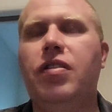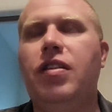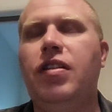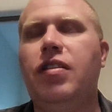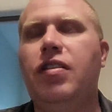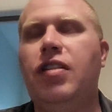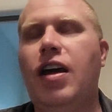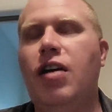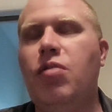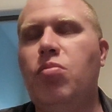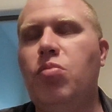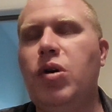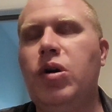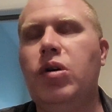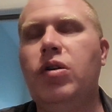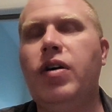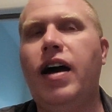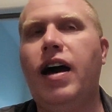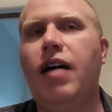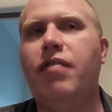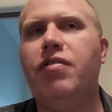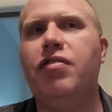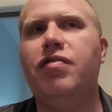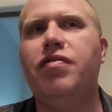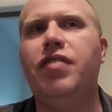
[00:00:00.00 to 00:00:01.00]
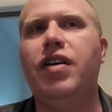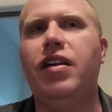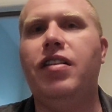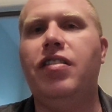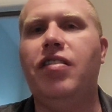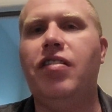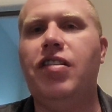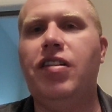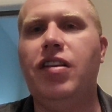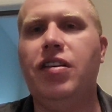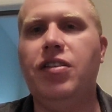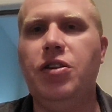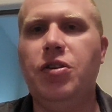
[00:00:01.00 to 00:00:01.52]
they will have
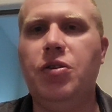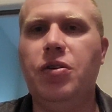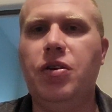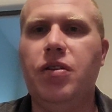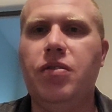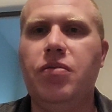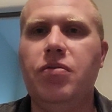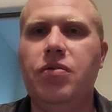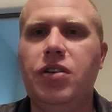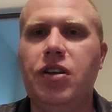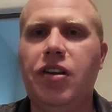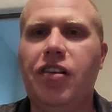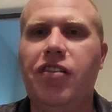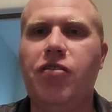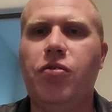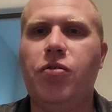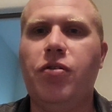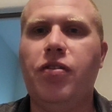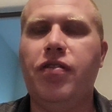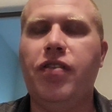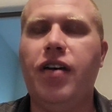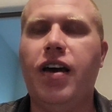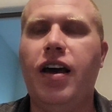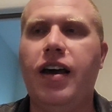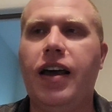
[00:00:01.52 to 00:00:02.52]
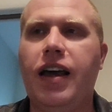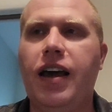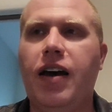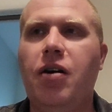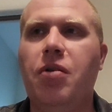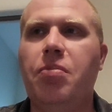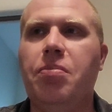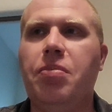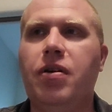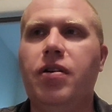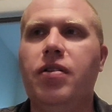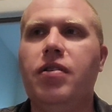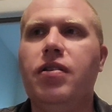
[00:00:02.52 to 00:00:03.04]
events and you can just sort of hang
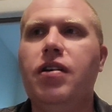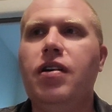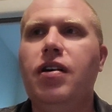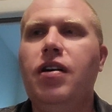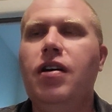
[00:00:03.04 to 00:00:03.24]
out, but